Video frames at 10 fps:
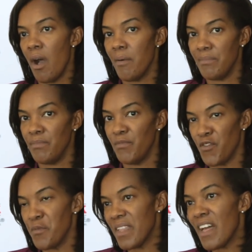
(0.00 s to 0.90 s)
Um,
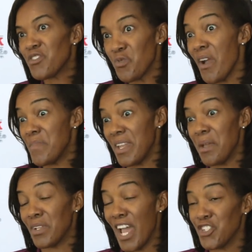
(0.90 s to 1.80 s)
for me, that's where I've been
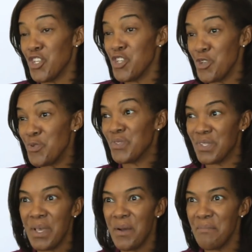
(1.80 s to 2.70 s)
able to actually use
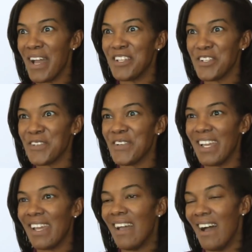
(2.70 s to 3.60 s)
my
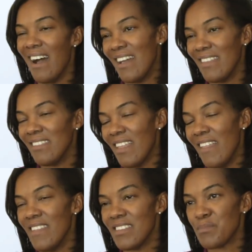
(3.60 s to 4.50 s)
degree uh, in,
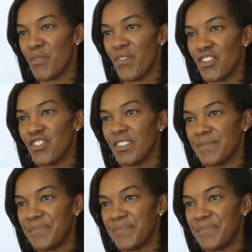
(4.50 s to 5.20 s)
in this profession.